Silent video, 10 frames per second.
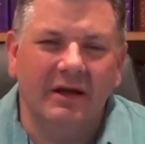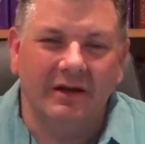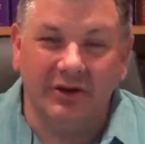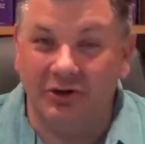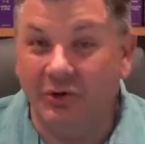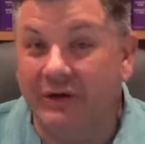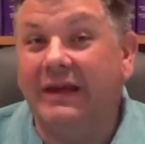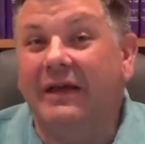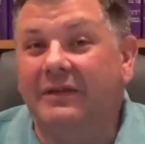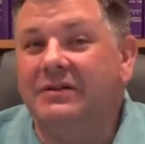you're doing
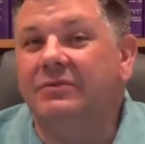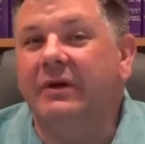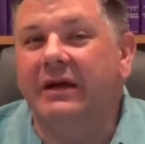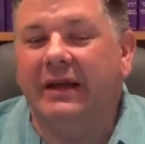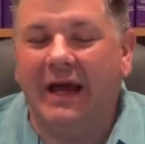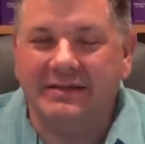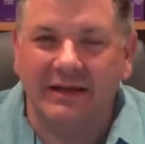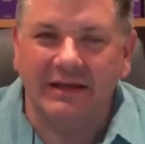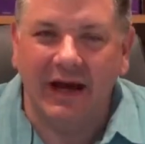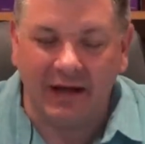that this week and
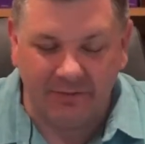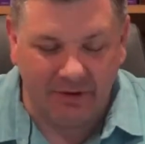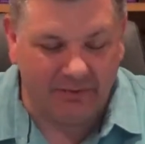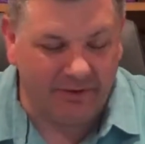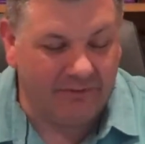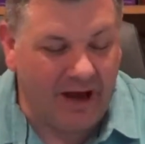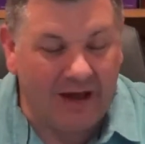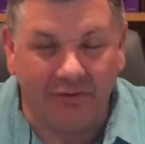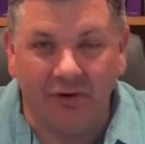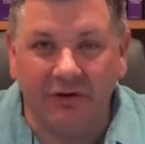asking God to bring
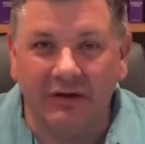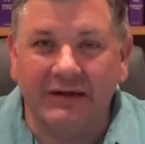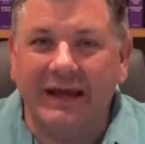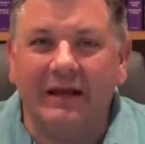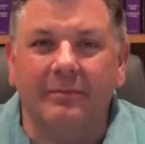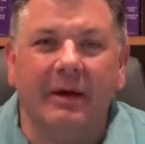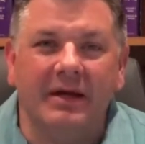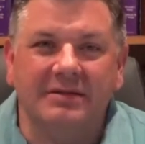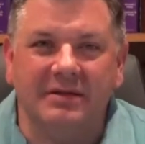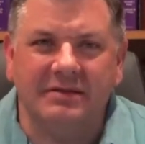revival on a daily
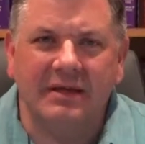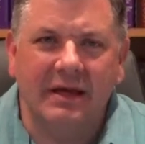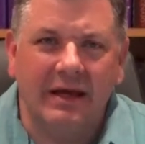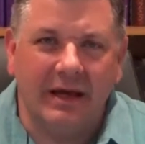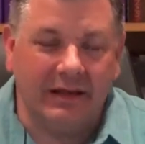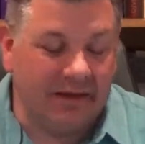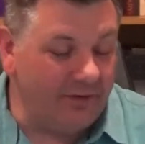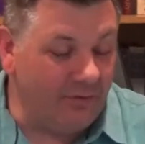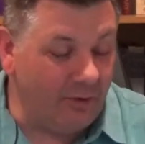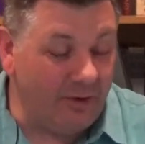basis and
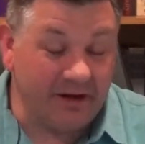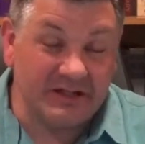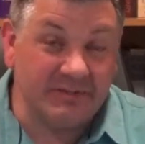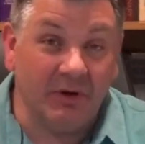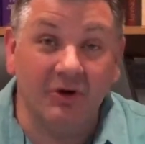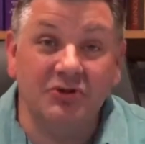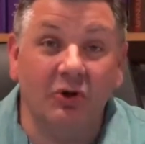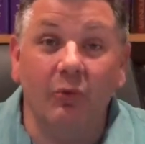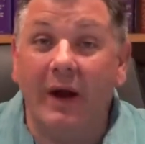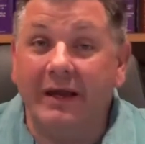therefore bring a spiritual
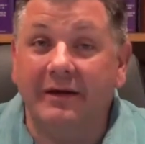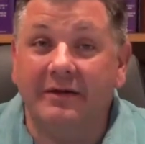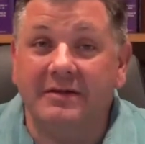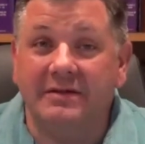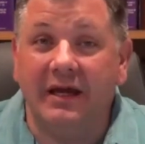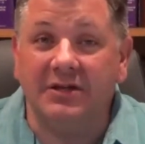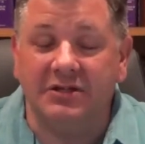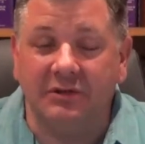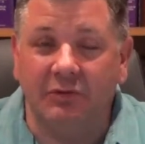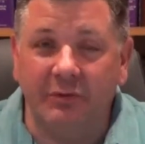awakening to this
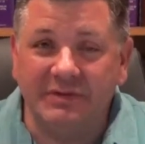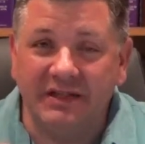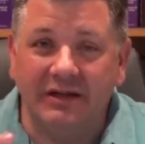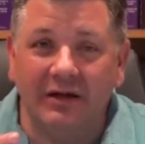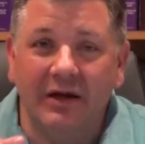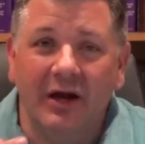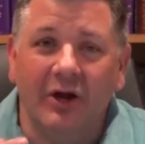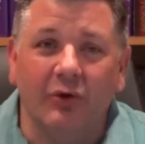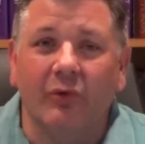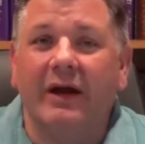nation that we'll see a
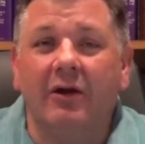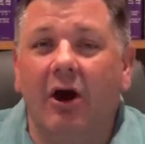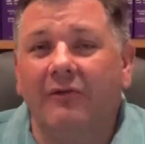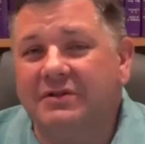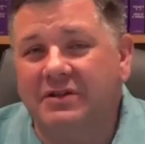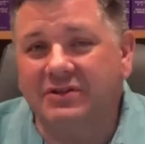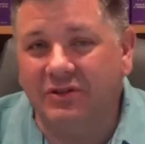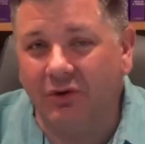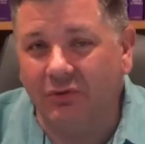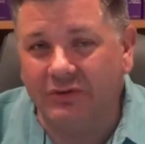great harvest of
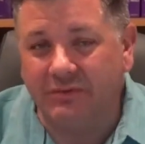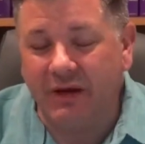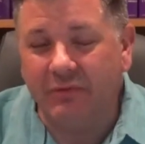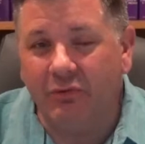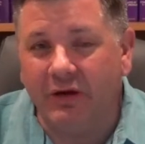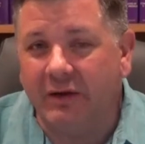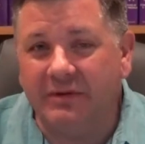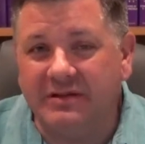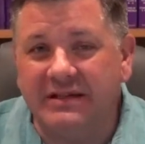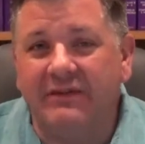souls and people will come
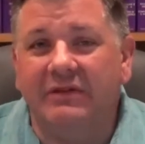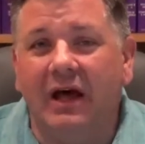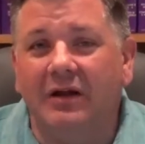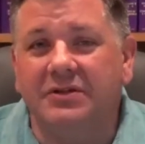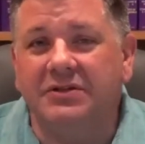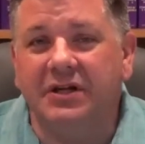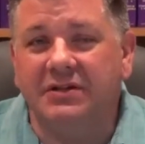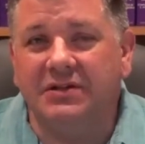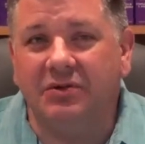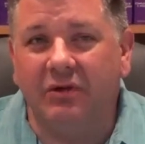to saving knowledge of
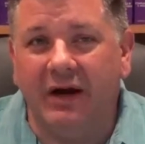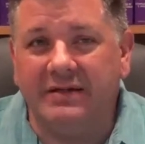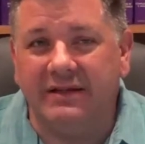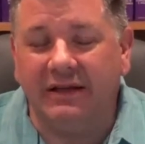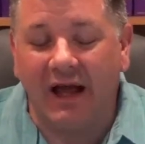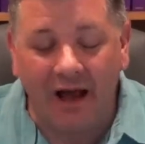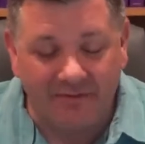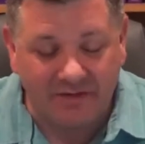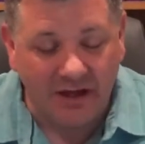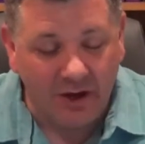Jesus Christ and
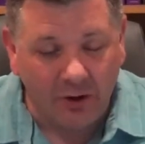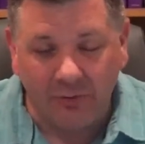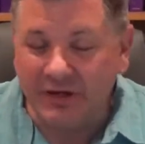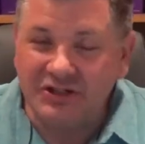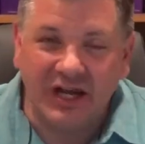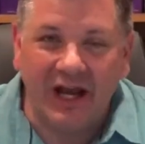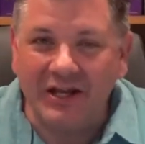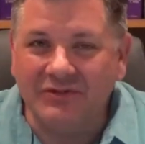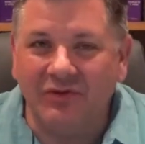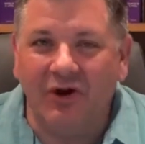lives will be
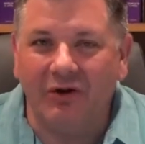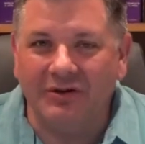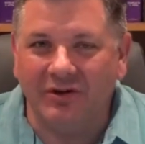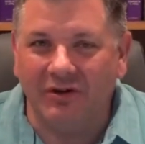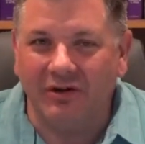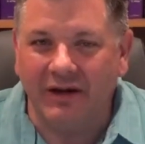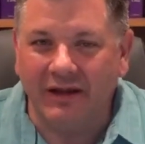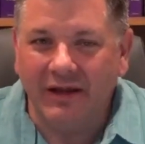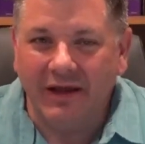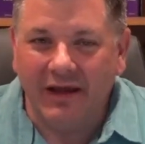changed for all eternity
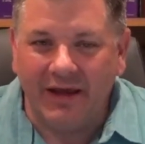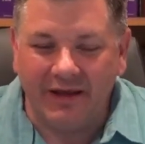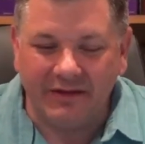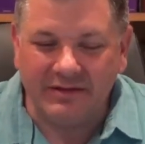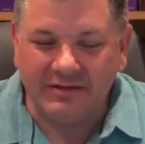and this